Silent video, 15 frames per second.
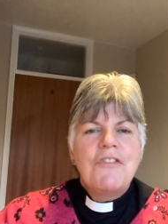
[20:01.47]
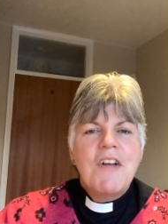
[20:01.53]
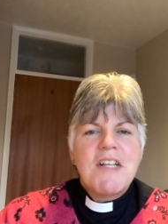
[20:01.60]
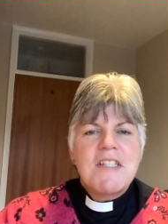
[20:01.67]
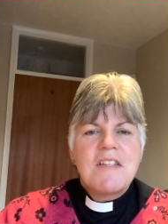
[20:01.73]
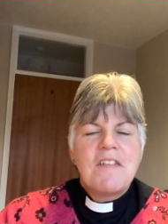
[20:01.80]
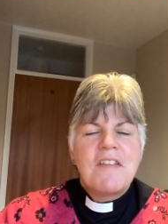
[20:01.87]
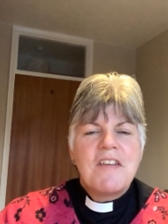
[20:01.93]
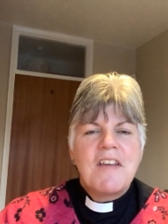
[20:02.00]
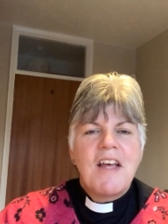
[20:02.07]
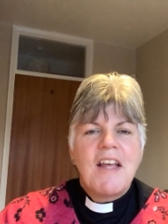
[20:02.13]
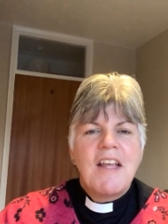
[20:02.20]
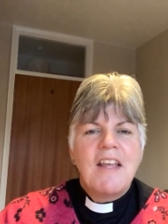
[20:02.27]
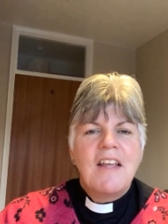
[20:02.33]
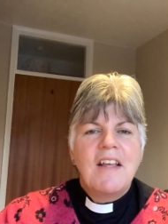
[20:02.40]
rest of the
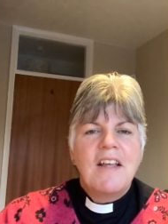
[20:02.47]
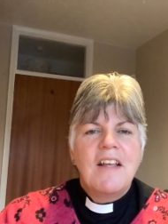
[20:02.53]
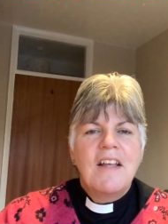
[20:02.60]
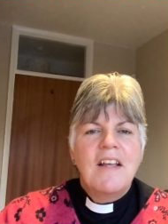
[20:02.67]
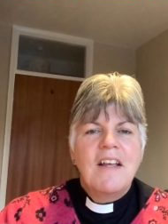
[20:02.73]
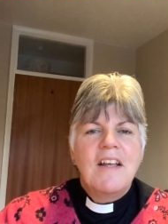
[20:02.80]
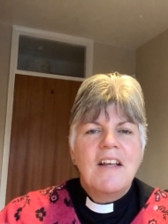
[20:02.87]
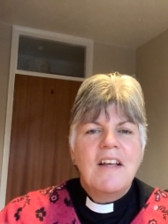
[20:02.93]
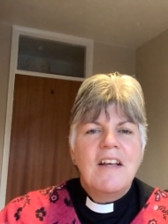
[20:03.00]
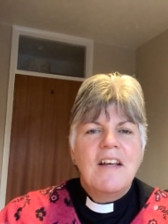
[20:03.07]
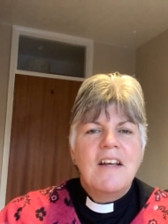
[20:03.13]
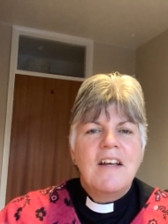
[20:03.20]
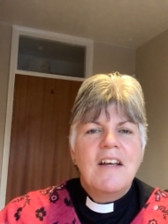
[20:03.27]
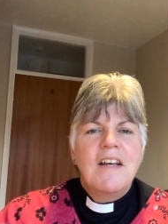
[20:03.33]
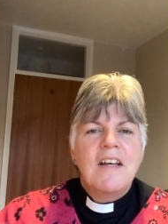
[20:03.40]
day.
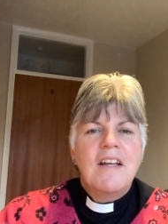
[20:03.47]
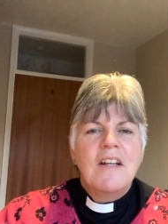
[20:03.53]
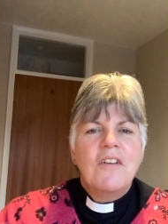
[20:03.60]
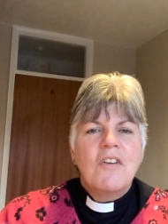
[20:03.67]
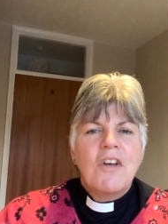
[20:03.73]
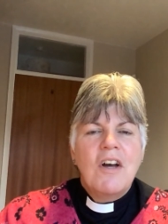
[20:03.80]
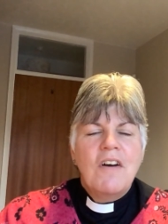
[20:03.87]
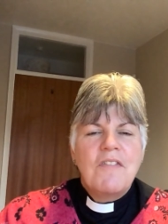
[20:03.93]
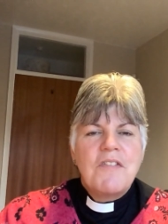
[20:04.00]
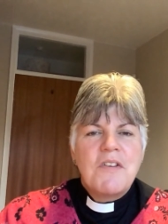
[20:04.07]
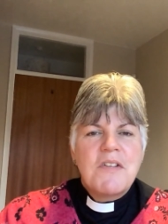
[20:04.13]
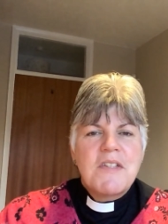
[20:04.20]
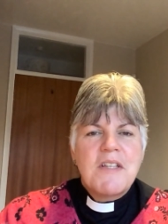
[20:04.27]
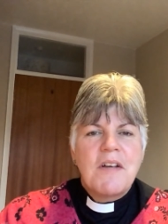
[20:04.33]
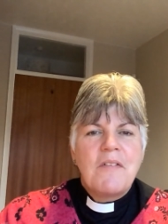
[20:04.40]
Look after
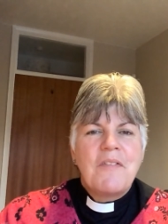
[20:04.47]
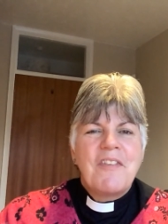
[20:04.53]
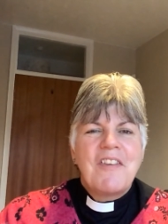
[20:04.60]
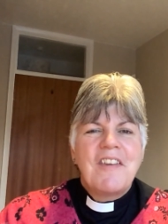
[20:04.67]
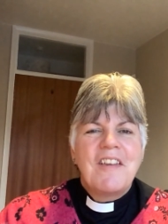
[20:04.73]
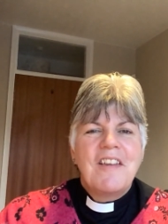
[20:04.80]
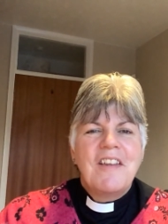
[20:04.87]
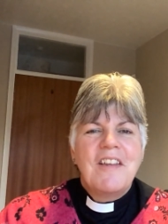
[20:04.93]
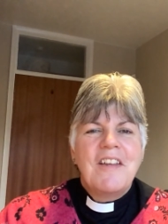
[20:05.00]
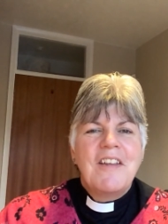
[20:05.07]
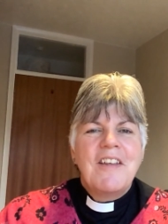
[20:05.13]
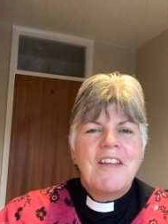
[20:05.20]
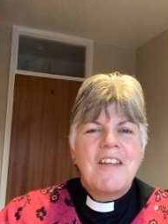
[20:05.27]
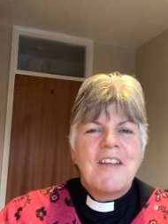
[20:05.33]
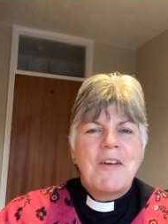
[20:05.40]
yourselves.
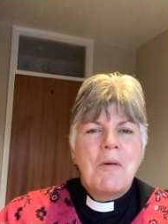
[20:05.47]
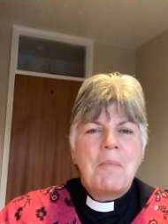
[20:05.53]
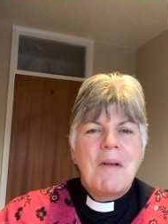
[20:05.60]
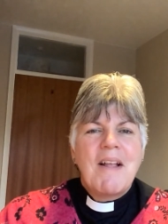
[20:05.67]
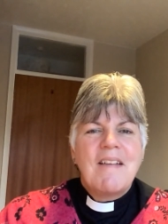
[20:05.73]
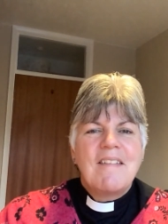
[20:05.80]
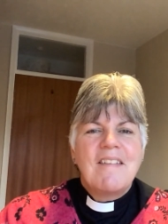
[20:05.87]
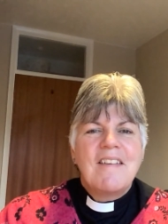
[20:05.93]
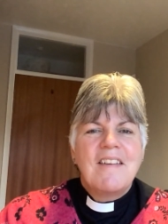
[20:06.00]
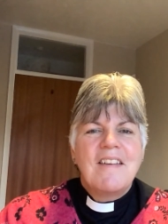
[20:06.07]
God bless.